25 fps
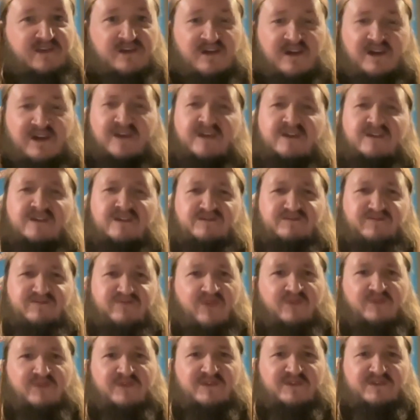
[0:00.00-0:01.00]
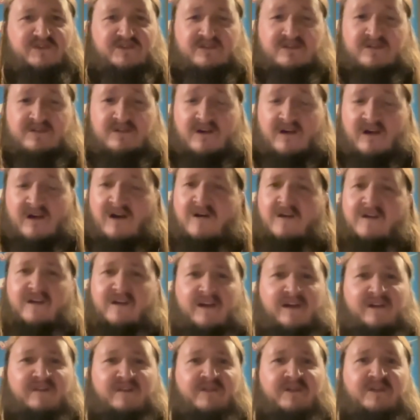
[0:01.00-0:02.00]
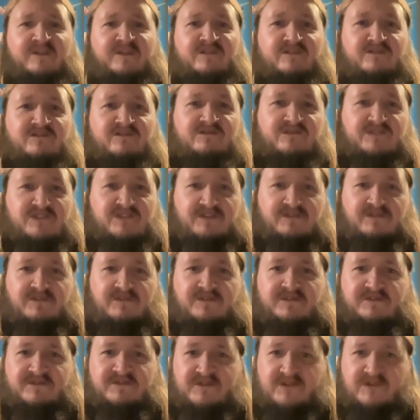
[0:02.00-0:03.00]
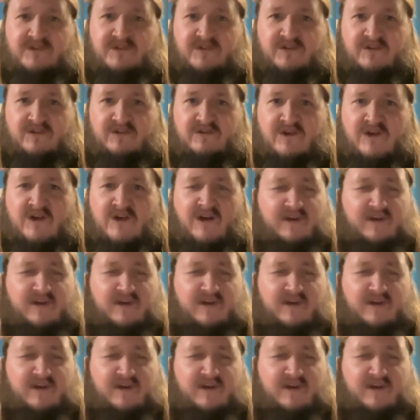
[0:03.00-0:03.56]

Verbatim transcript: And as promised, I have a new series for you.